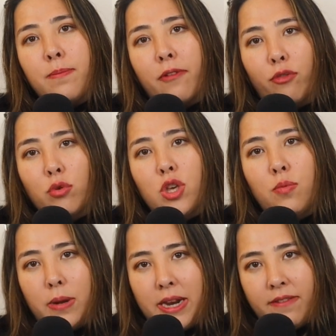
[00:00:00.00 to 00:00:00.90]
before you
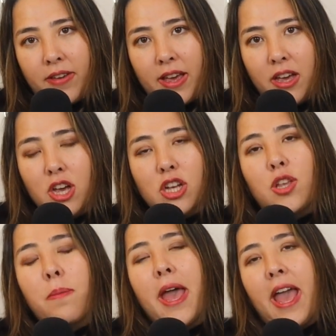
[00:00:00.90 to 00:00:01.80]
believe it.
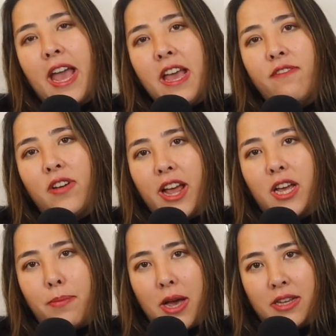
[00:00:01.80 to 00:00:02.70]
So behave like
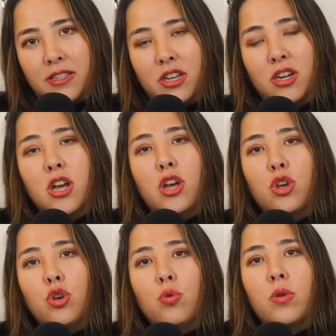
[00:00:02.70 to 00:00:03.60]
a person
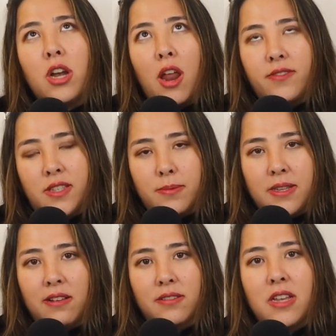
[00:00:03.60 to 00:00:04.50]
who loves
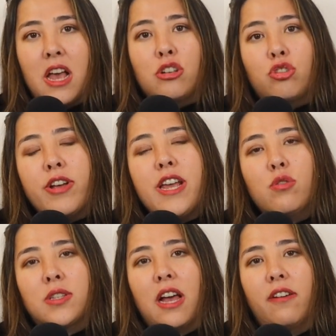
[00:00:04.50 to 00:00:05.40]
themselves. Treat
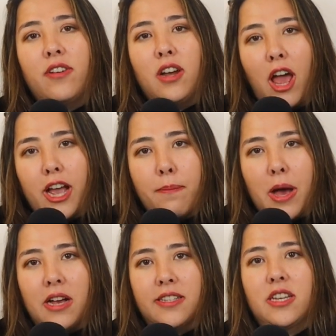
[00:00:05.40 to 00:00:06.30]
yourself like a
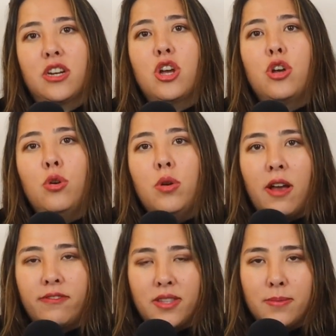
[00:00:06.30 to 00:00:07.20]
person who
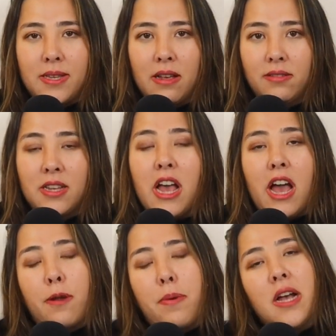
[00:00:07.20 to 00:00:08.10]
loves themselves.
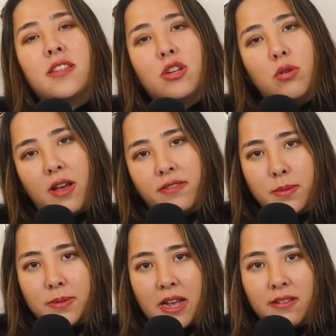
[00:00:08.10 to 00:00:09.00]
And a person who loves
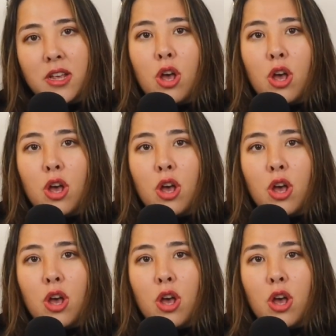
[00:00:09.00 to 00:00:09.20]
themselves